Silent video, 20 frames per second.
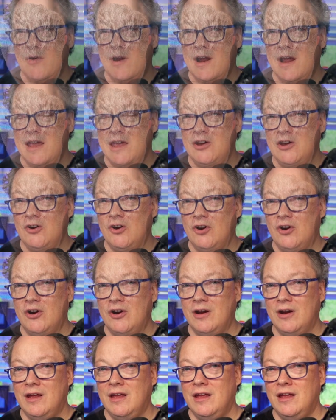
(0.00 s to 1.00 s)
hear,
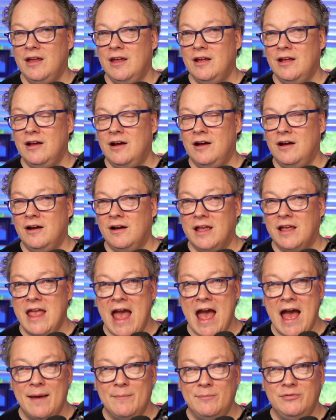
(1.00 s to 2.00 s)

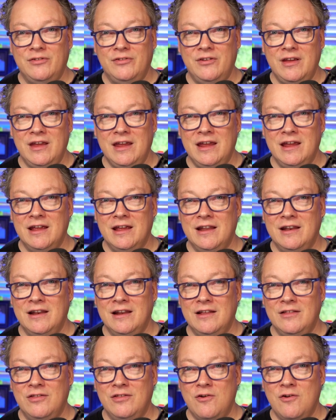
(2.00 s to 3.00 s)
gaps in
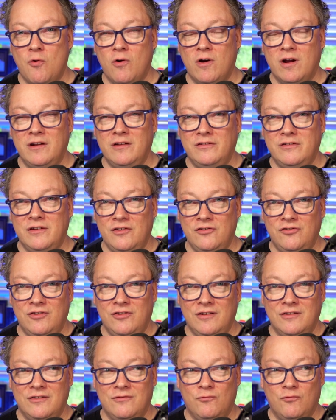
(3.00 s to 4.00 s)
the
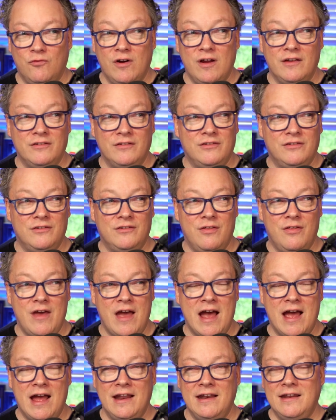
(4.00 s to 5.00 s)
organization's risks
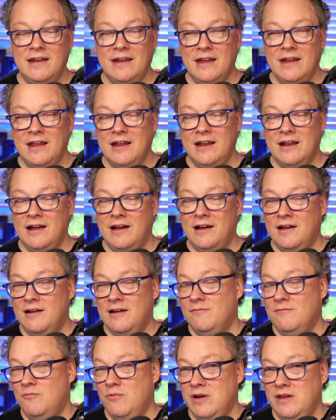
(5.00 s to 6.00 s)
that
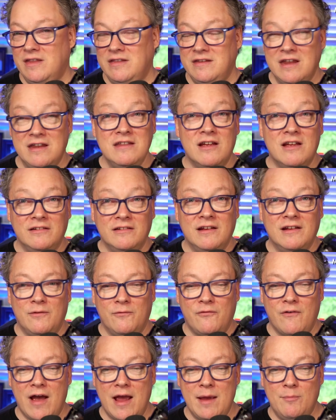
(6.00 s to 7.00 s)
we didn't
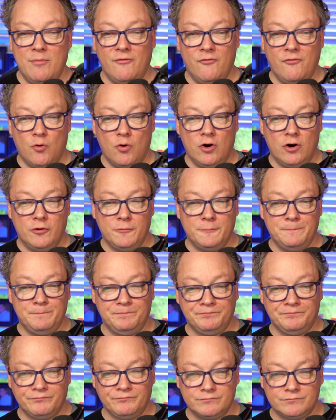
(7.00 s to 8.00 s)
identify before.
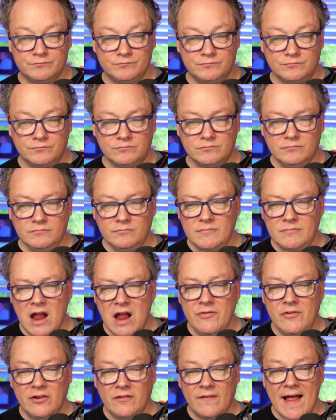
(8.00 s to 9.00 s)
And
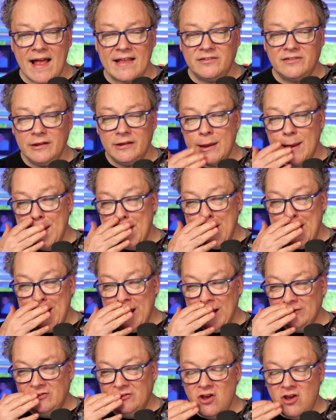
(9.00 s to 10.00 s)
then lastly,
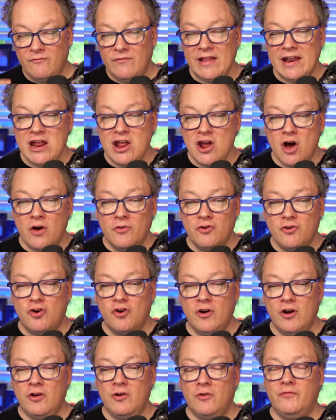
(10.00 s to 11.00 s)
do you have any other
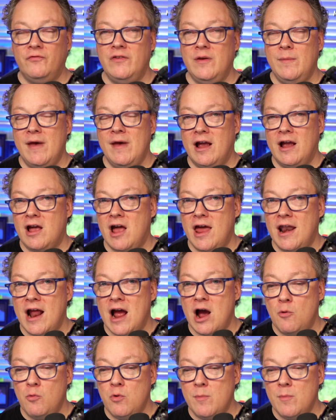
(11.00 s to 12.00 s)
critical feedback on how
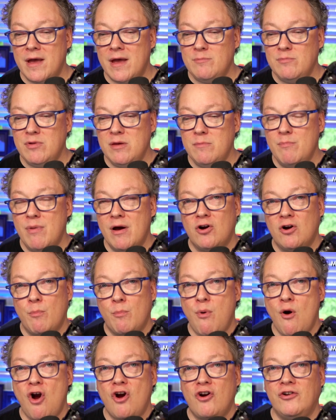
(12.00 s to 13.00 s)
we might be better
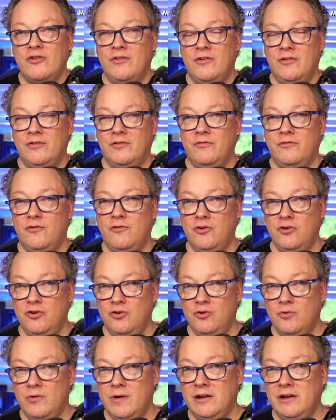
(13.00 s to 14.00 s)
partners for
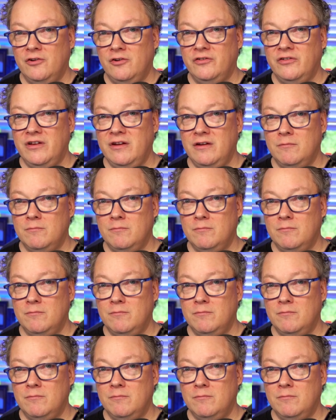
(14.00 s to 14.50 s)
you and your team?